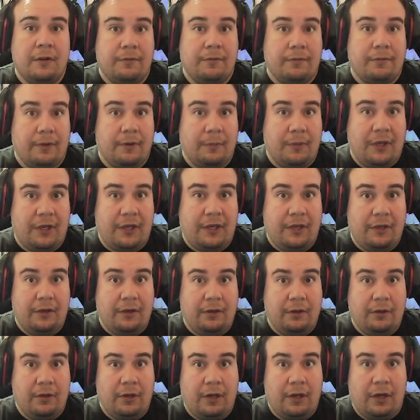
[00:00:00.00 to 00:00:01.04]
From
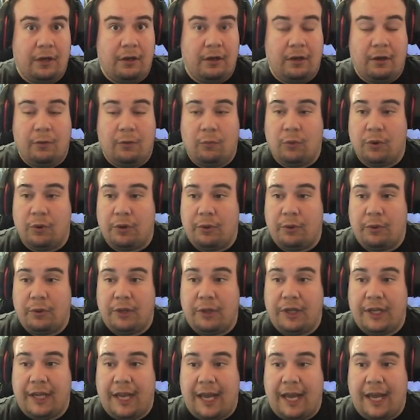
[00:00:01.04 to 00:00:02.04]
here, we're going to